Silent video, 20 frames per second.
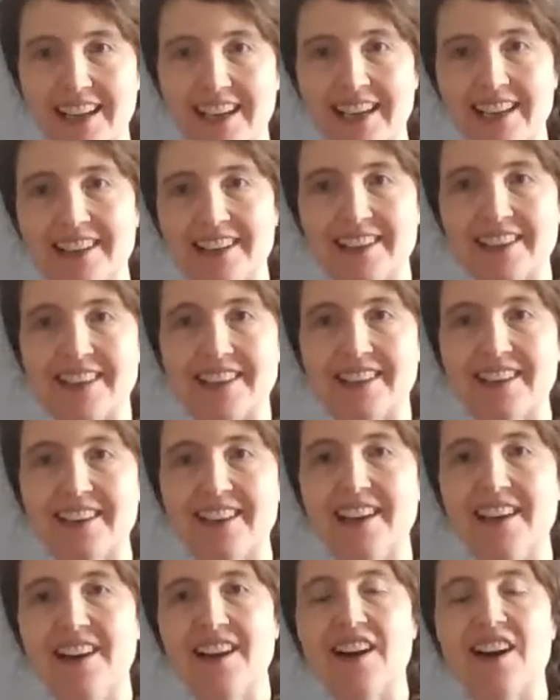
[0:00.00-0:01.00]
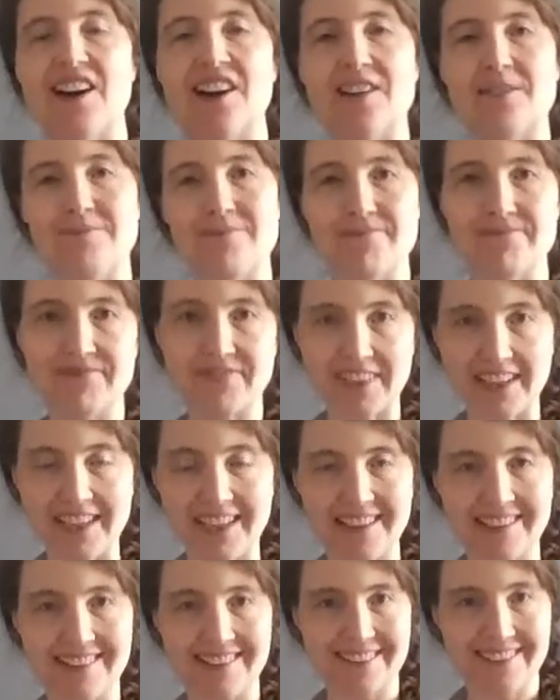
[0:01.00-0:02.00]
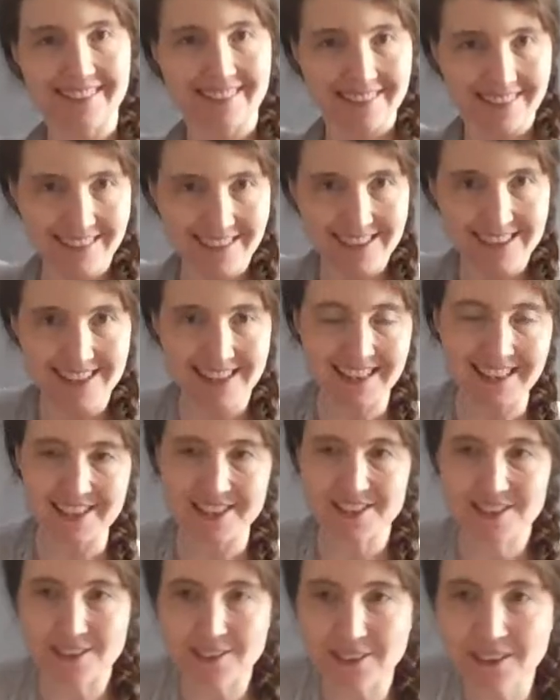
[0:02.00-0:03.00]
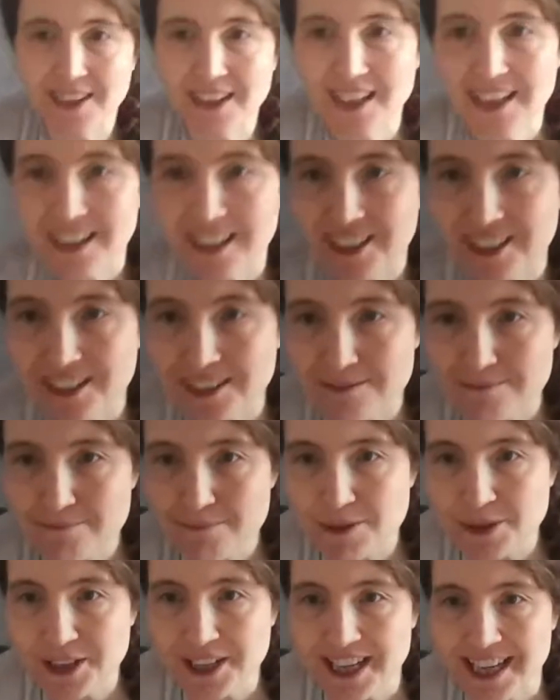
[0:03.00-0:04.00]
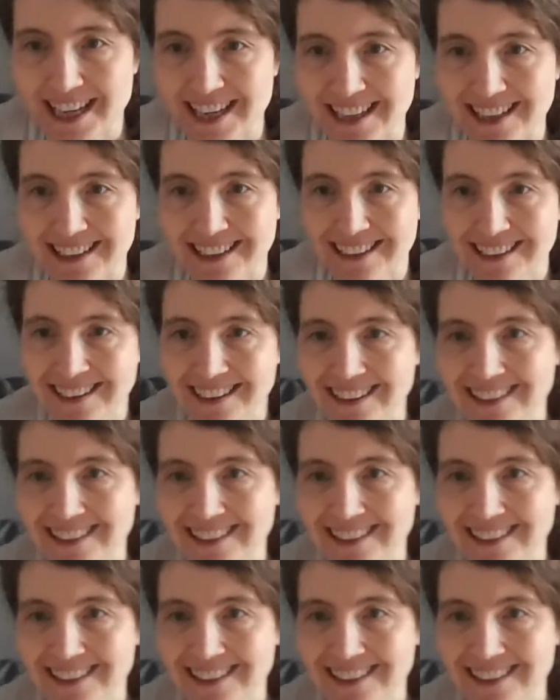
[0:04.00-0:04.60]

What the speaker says: in Seoul. Good morning.